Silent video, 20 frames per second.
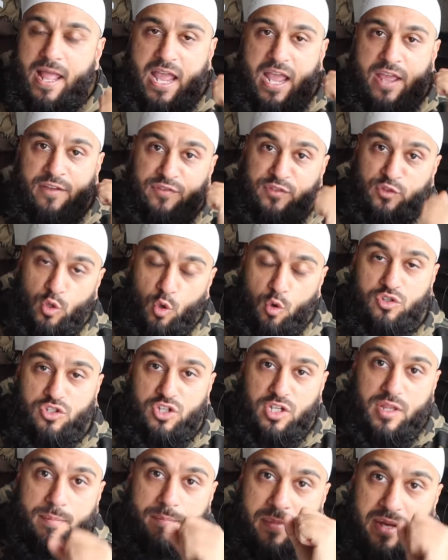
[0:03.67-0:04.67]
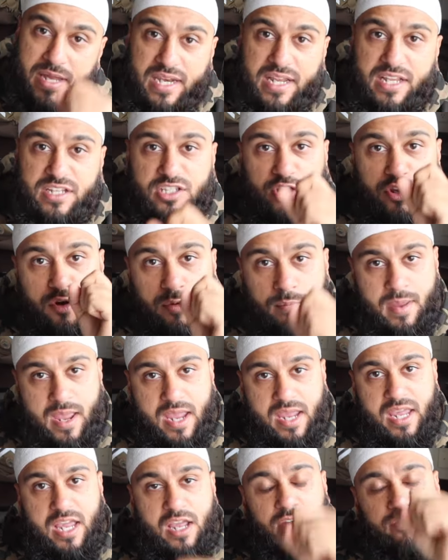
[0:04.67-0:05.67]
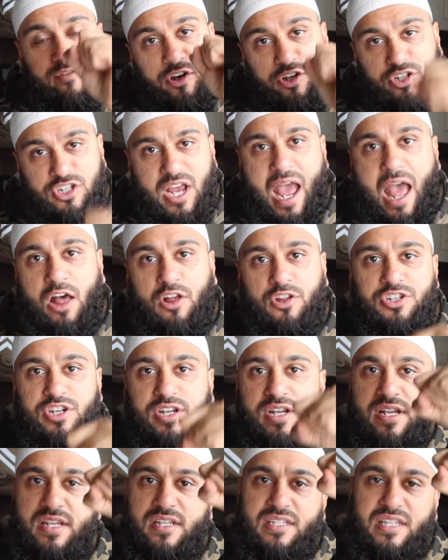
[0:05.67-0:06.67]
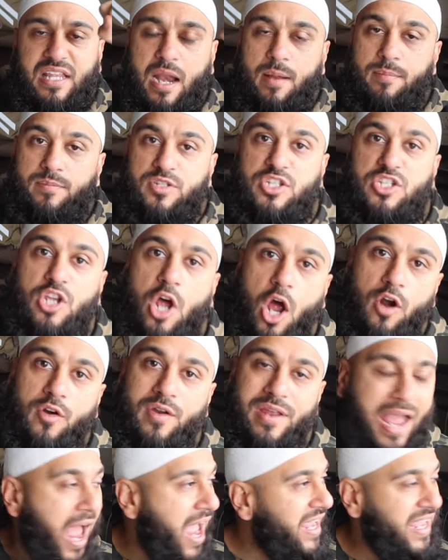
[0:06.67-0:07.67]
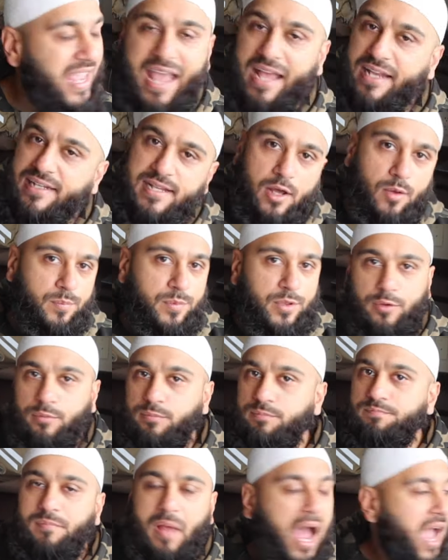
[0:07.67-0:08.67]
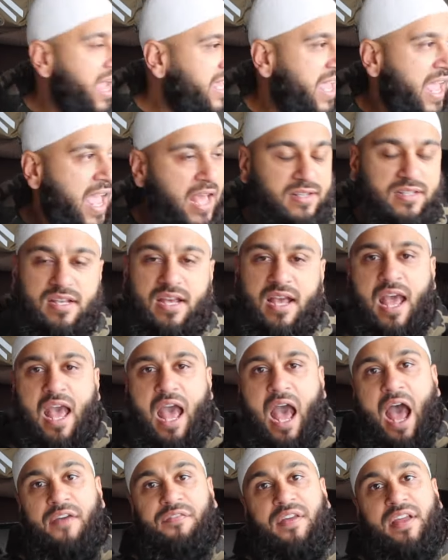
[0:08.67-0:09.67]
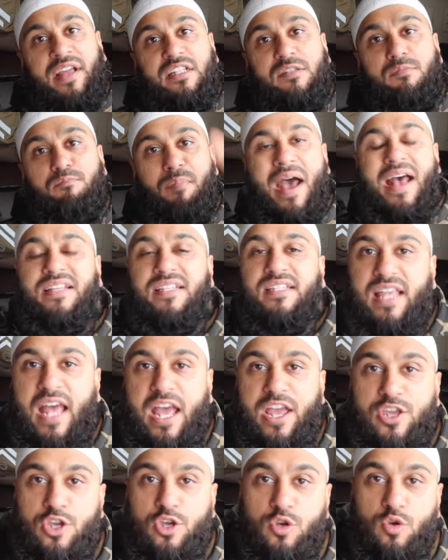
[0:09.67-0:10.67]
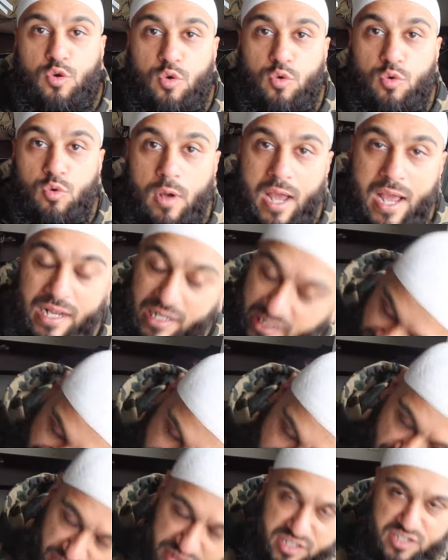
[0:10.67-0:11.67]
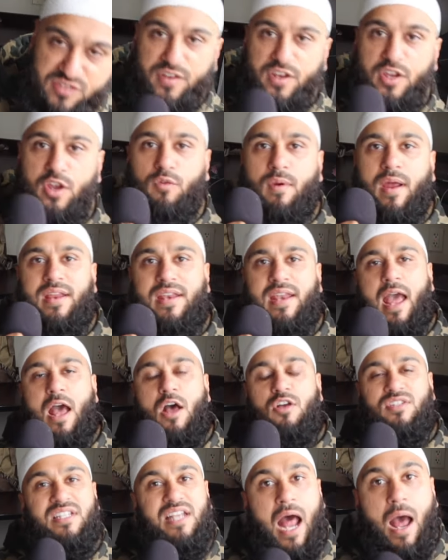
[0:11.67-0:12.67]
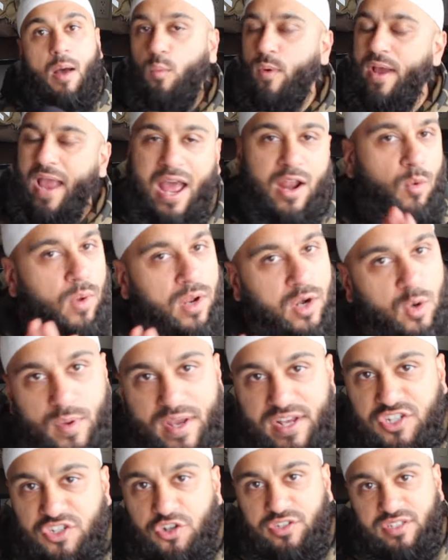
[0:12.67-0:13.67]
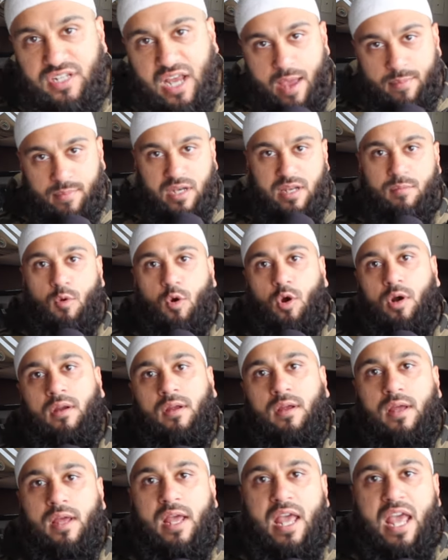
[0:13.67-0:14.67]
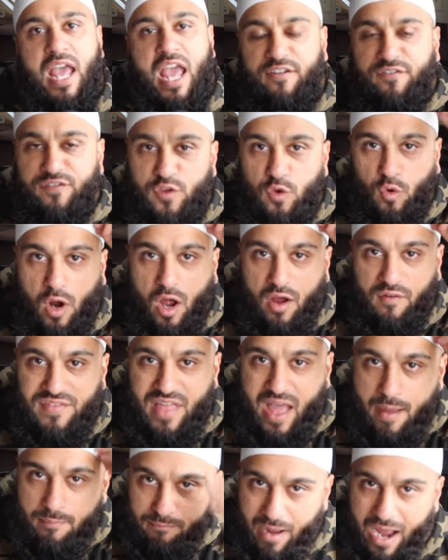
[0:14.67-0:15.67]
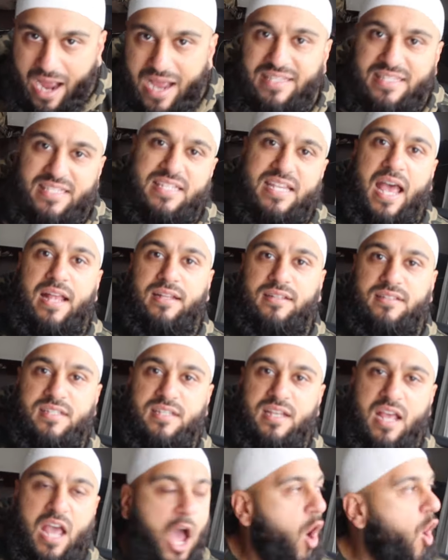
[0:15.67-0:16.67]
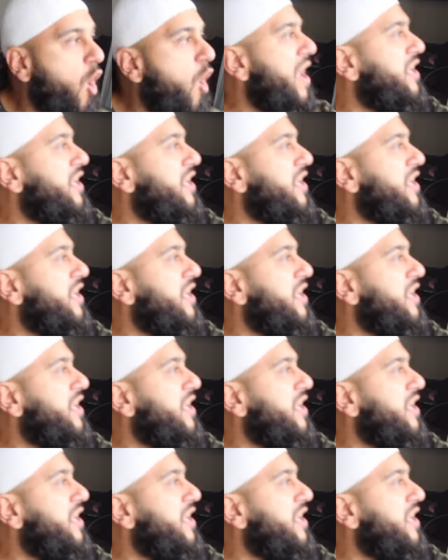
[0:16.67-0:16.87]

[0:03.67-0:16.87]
If those are the meanings that you're making of your challenges, then I'm sorry, I can't help you. I can't. I think it's best that you click out of this video right now. Stop. Wait, I don't want to waste your time anymore. If you're of that mindset, oh,